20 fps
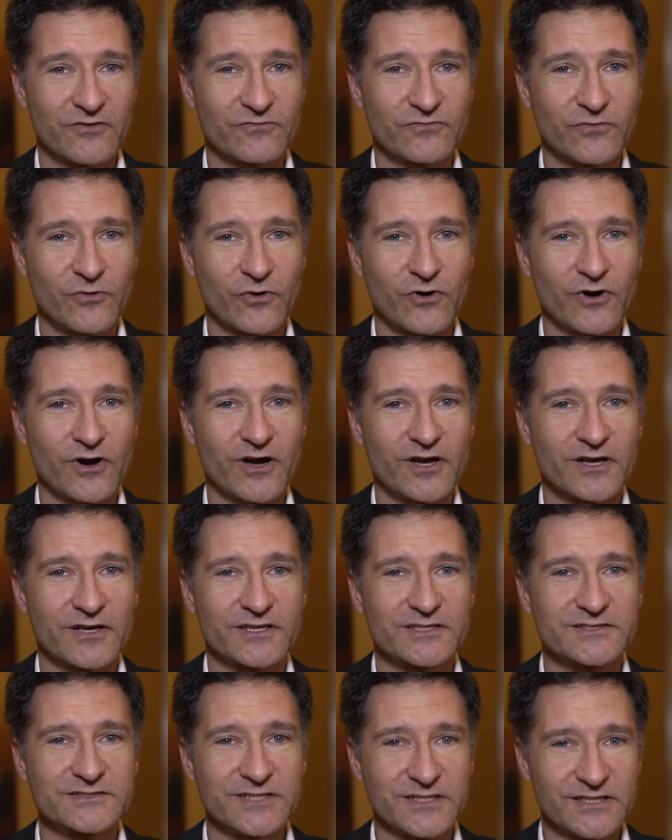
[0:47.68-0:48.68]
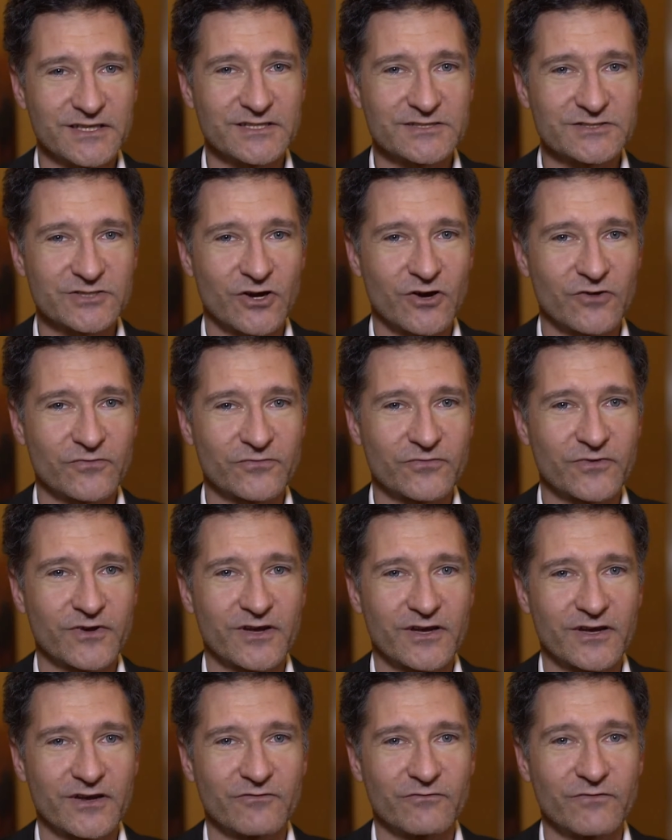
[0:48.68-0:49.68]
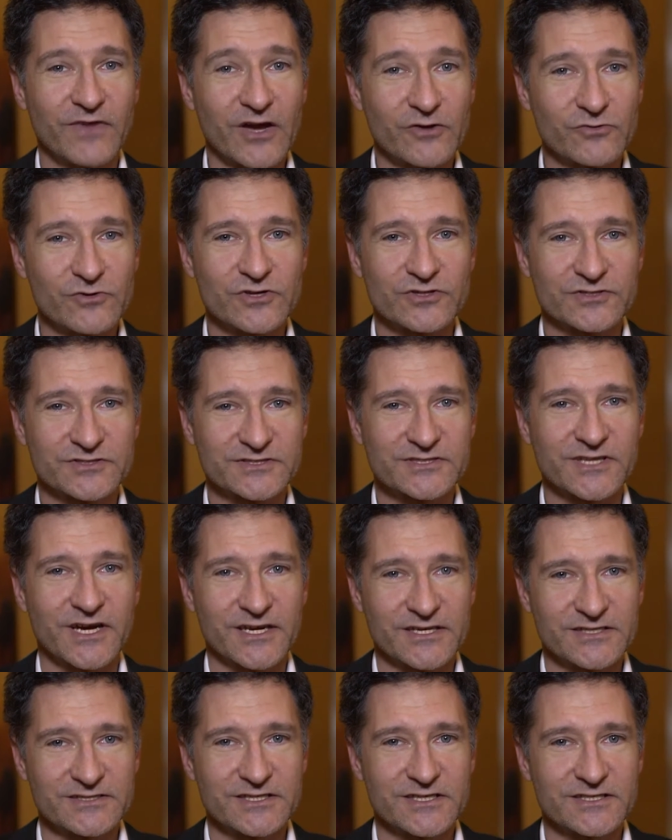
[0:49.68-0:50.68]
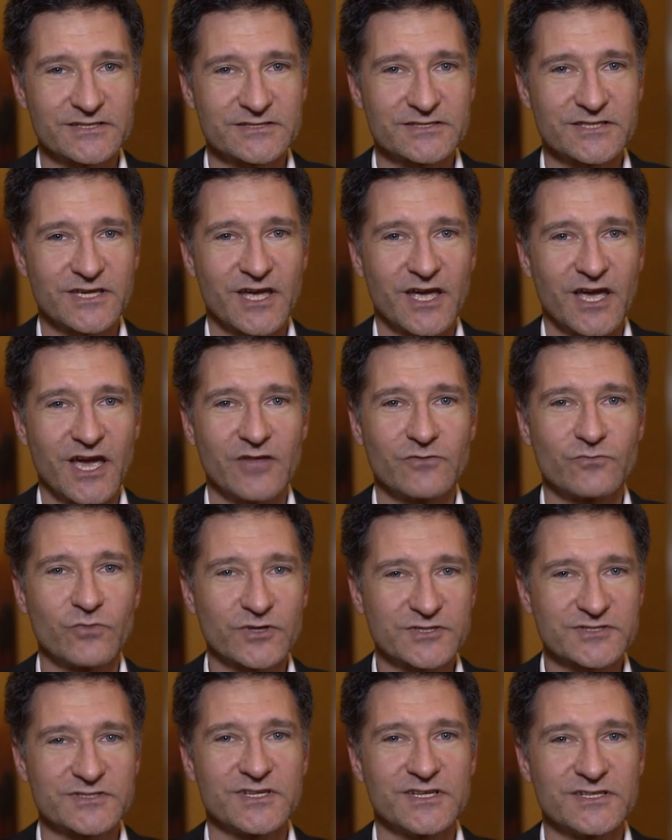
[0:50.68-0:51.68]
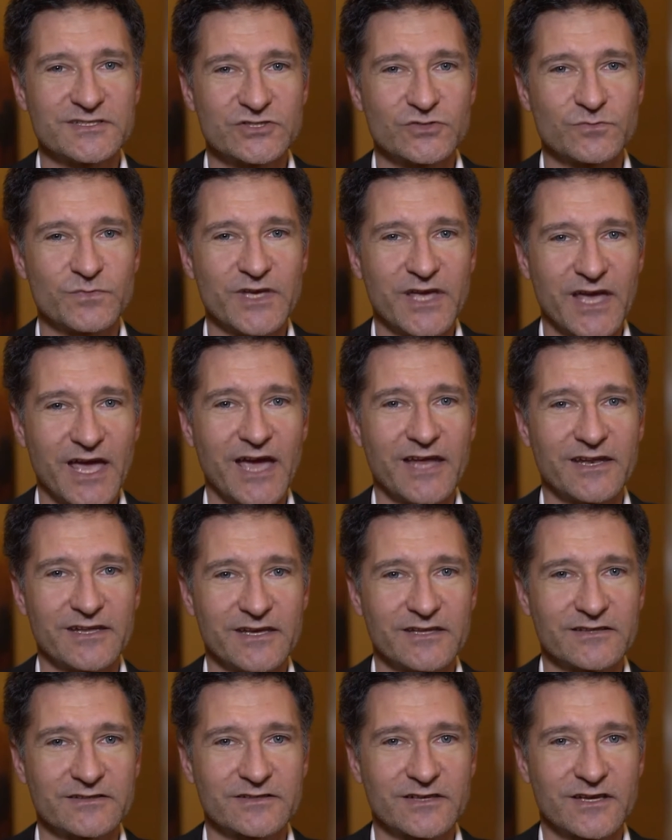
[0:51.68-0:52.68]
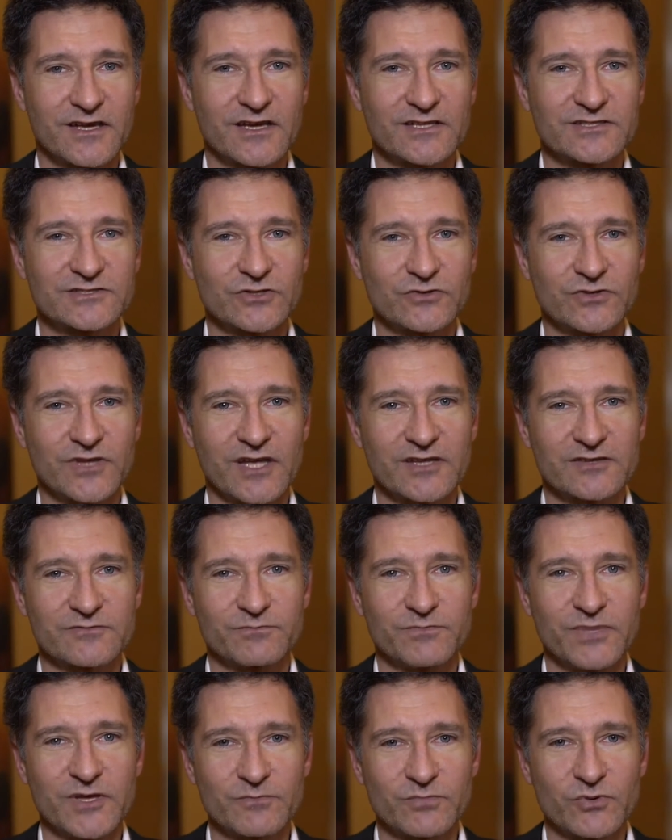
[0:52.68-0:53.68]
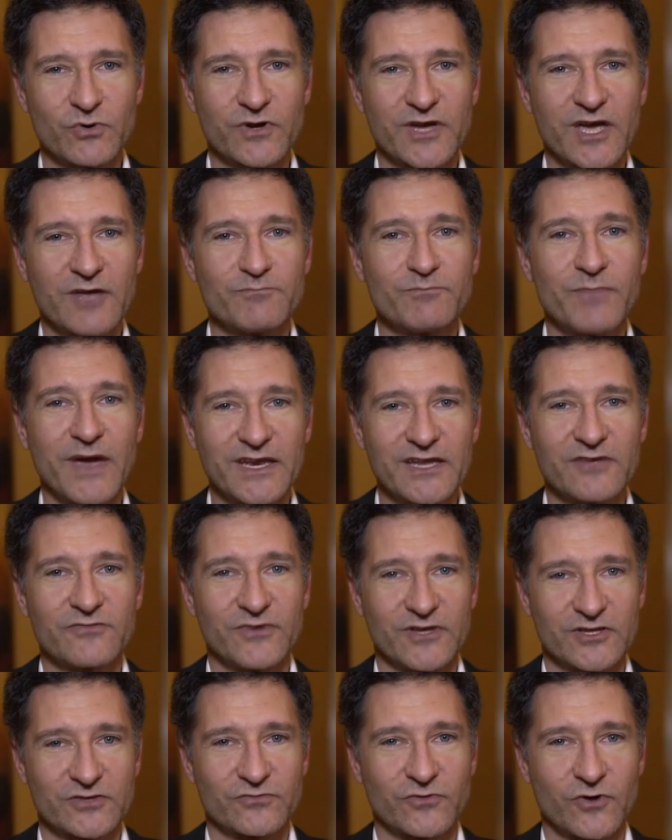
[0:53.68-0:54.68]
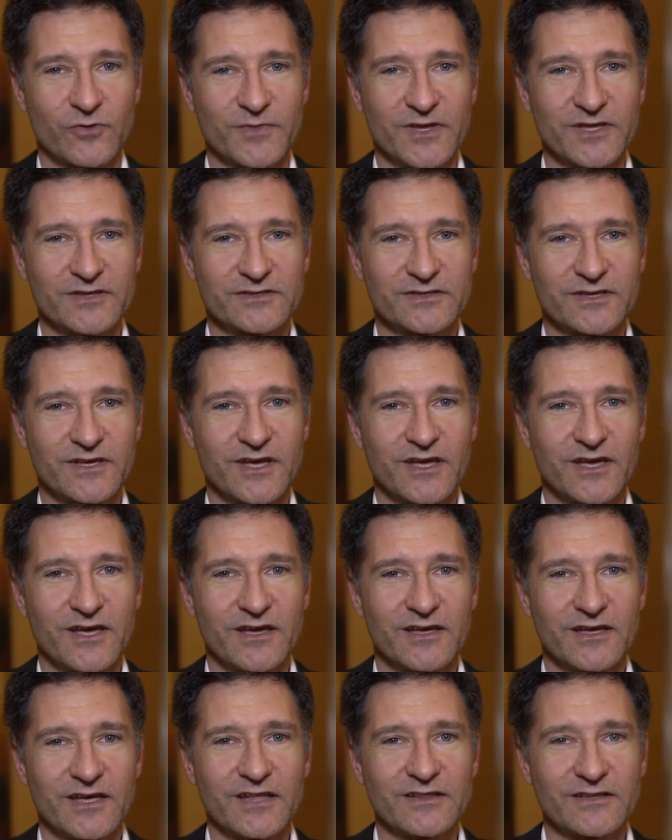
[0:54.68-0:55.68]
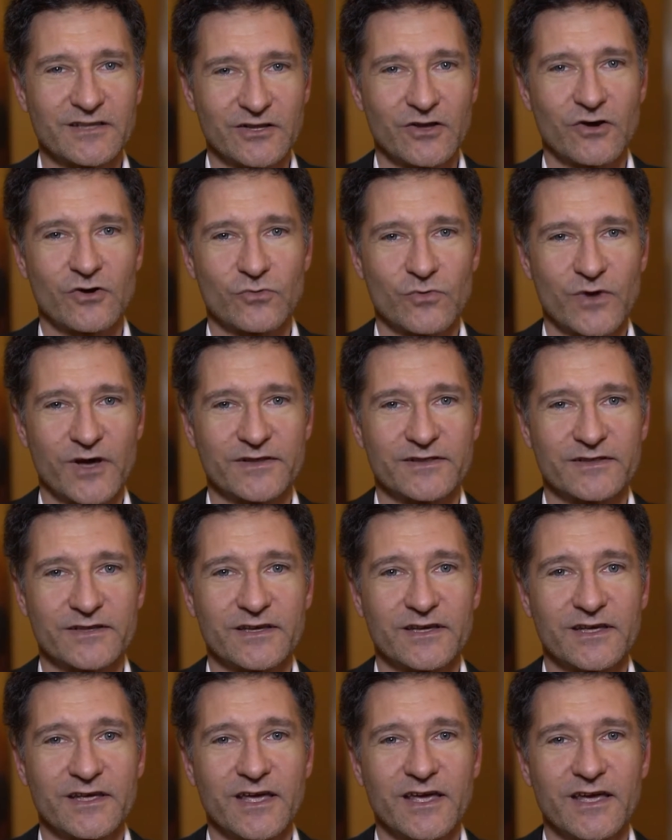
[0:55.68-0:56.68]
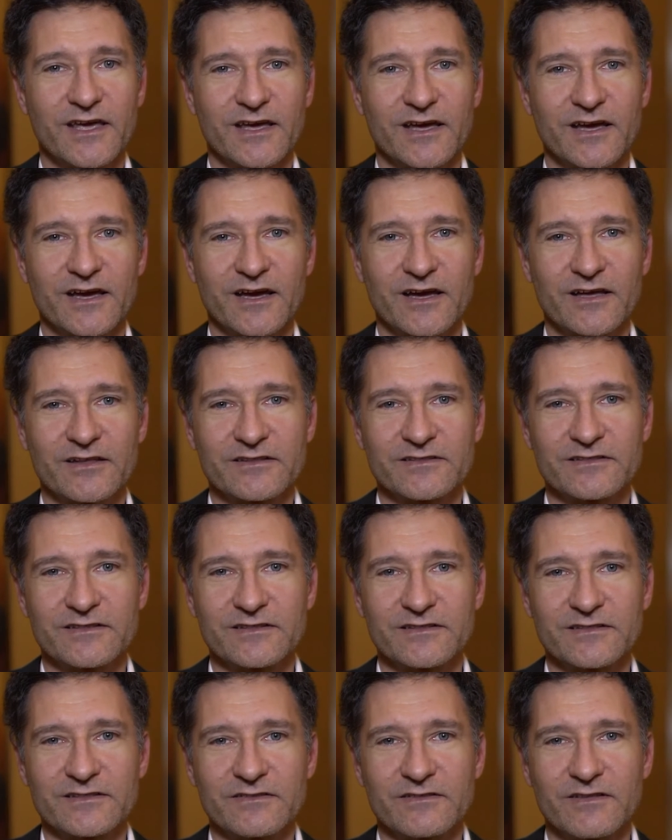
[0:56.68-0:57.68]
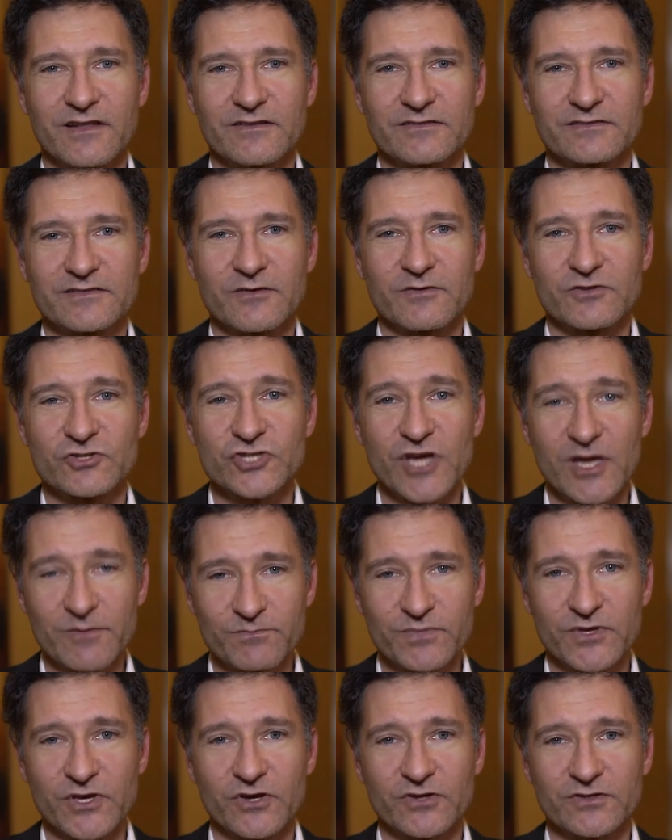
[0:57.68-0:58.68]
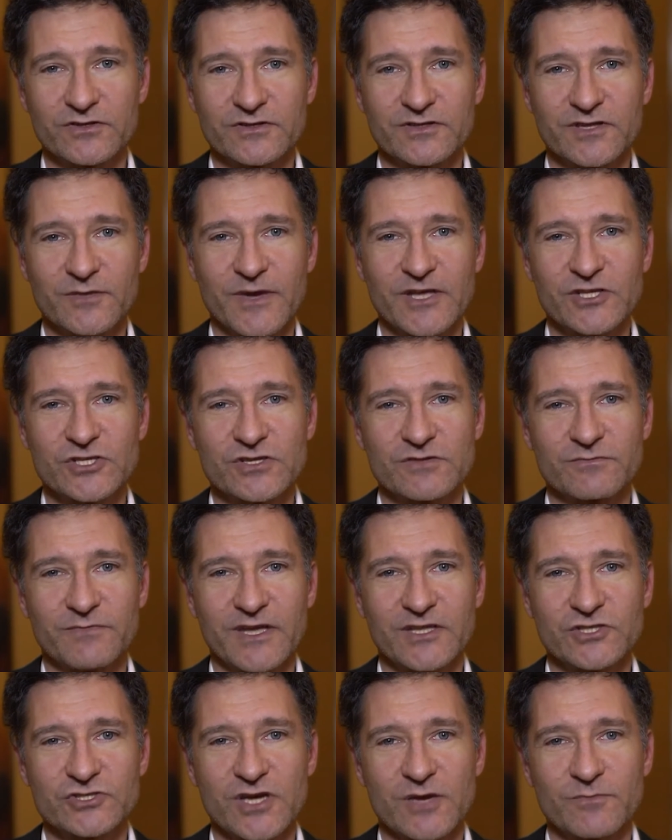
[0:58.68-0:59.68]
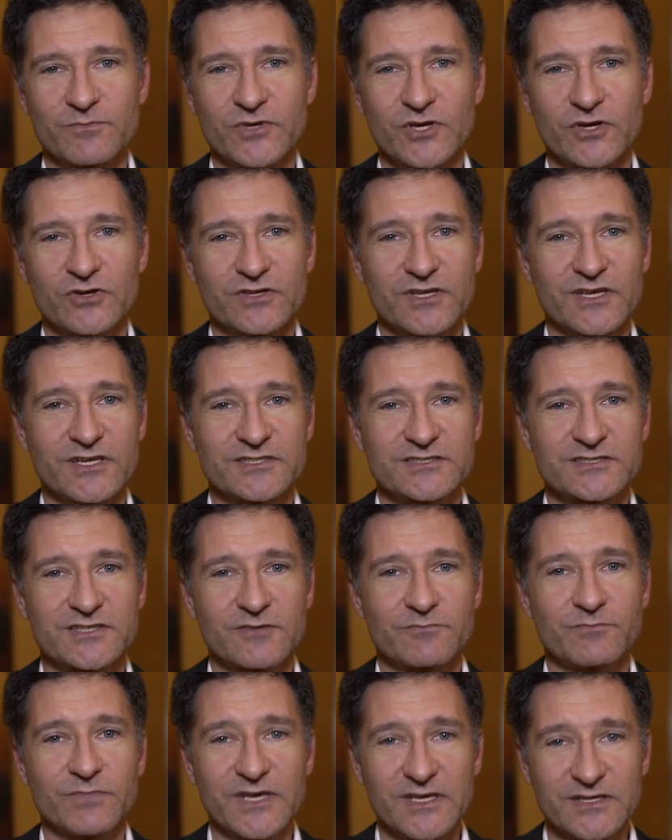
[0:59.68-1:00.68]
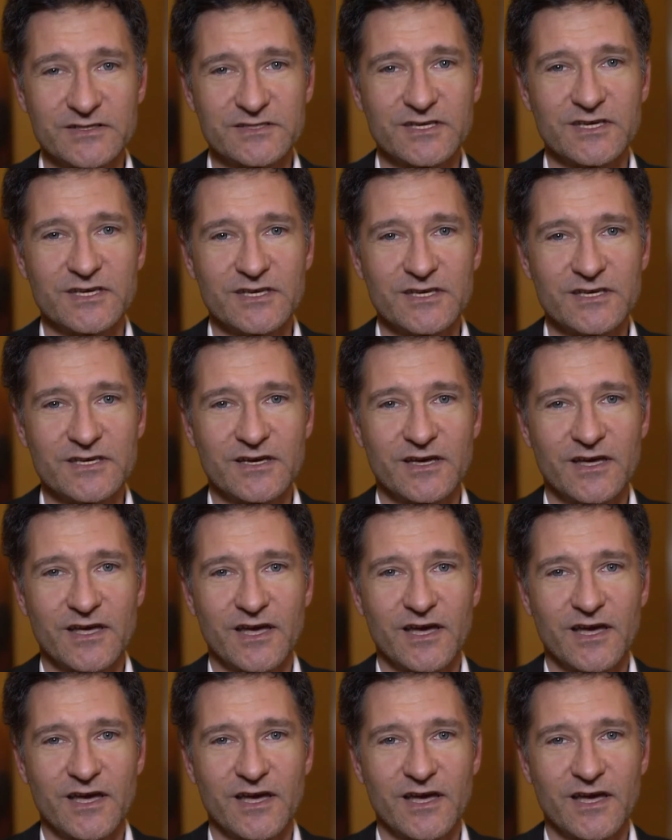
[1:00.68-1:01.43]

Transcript: for cities of various sizes? And what needs to be added so that people can benefit from it in the long run? Uh, the champion, the major, main champion is B T,